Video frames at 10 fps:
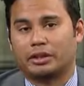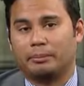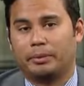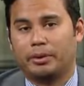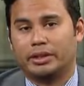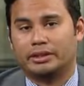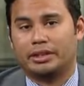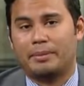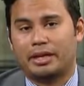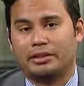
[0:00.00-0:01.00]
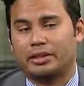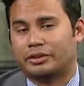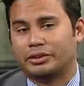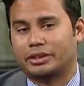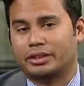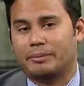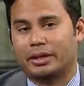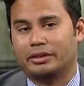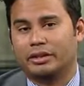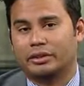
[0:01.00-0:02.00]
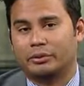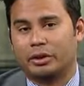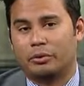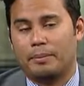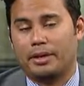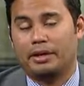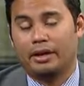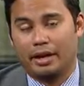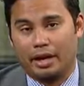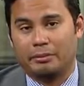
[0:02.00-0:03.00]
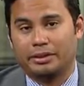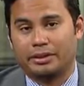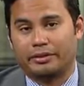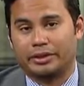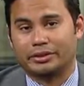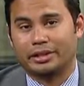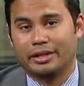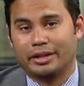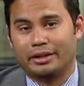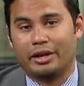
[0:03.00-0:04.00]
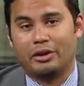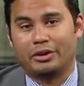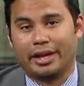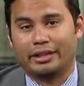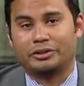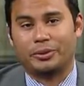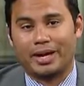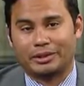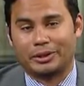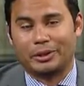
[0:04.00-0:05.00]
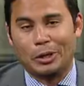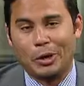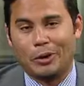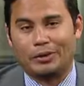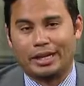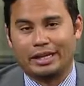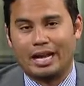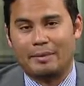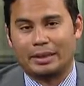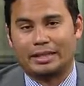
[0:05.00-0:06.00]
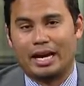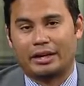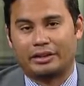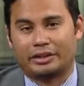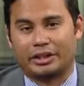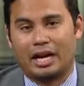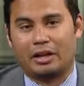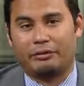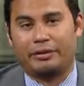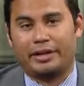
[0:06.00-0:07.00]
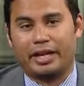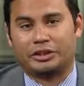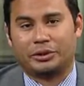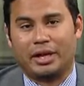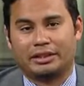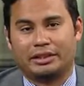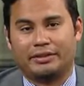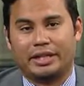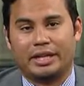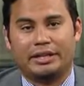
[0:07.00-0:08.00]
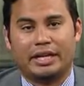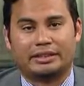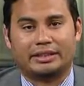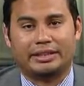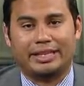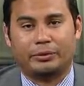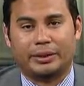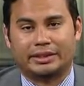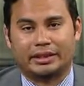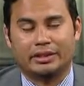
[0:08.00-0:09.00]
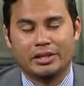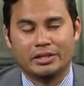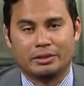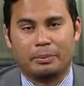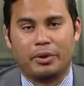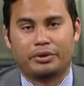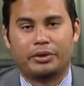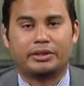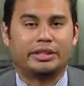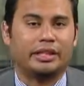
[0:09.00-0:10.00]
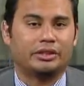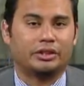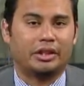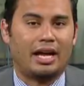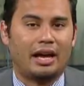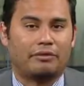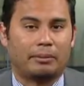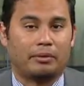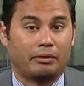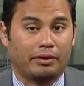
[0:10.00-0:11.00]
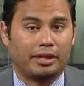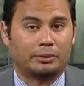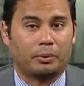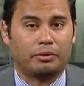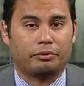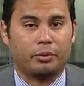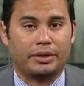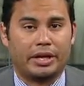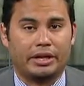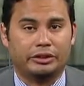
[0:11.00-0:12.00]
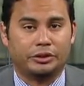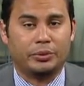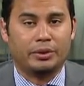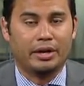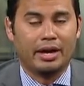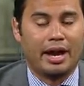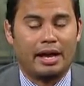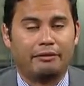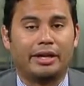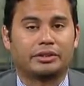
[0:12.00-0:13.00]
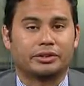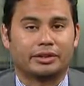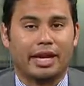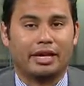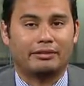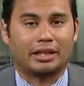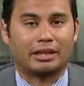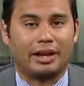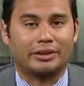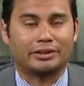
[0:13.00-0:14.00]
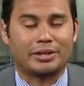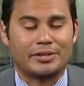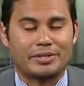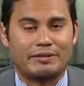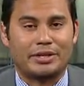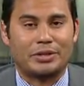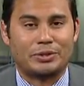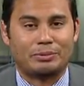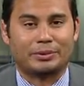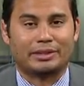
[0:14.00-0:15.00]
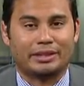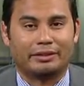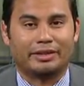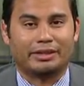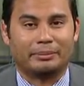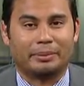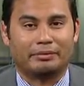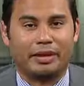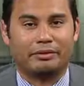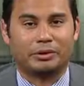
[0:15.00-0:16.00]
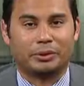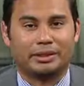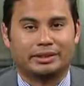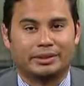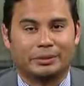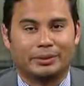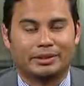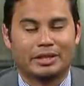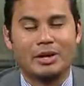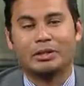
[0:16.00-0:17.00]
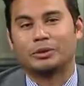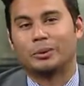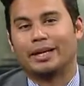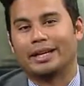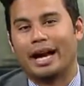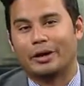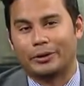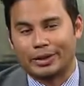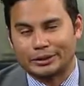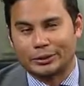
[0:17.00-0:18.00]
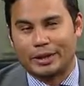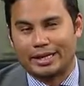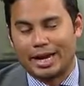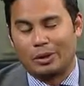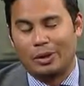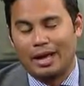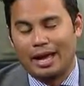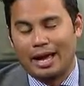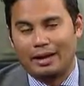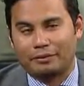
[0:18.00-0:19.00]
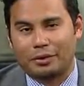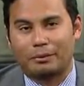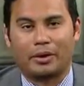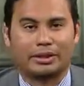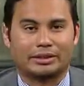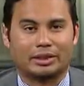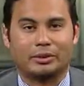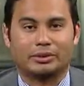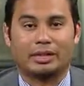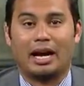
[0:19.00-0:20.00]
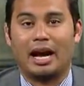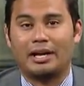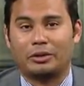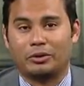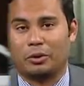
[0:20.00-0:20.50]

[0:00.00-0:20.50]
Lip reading: and components, semiconductors and semiconductor equipment and materials, they all gained traction. On the economic docket, the Chicago Fed National Activity Index decreasing to 0.13 in July from a revised 0.48 in June. Advancers ahead of decliners, 72% of SP500 constituents trading higher yesterday. Now, after the markets closed, Hyco